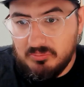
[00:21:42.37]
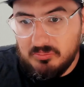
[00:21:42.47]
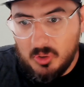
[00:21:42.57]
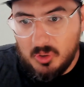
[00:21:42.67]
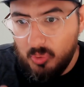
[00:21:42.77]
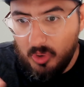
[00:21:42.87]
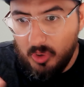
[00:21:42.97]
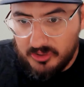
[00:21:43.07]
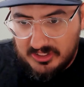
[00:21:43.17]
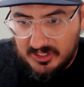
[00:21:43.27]
what are the
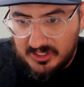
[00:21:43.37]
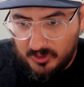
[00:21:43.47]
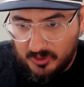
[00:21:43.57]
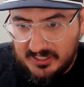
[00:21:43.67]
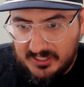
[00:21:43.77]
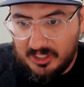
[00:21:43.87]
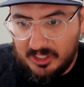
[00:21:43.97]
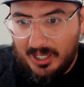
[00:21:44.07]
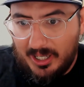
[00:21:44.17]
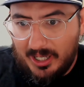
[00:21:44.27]
different things that are
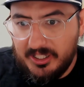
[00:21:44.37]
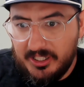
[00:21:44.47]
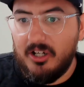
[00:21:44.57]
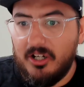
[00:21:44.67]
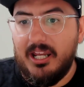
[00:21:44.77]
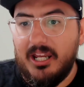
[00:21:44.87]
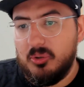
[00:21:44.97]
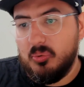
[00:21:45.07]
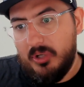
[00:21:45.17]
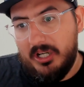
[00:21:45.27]
out there and
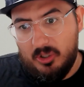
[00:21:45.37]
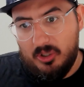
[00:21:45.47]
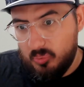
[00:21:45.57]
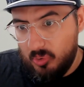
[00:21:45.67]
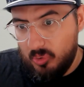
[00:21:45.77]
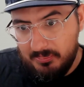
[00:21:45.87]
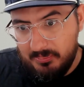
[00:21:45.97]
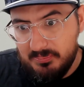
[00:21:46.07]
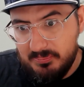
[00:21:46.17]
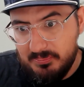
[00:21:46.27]
where one might
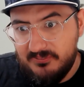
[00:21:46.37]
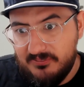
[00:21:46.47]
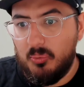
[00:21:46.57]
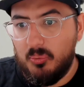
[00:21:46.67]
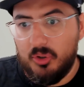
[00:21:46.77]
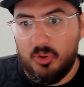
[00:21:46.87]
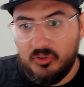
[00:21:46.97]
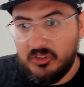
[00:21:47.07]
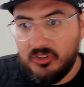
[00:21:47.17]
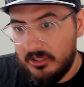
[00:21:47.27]
benefit one over the
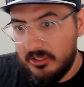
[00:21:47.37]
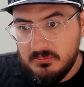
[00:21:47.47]
other?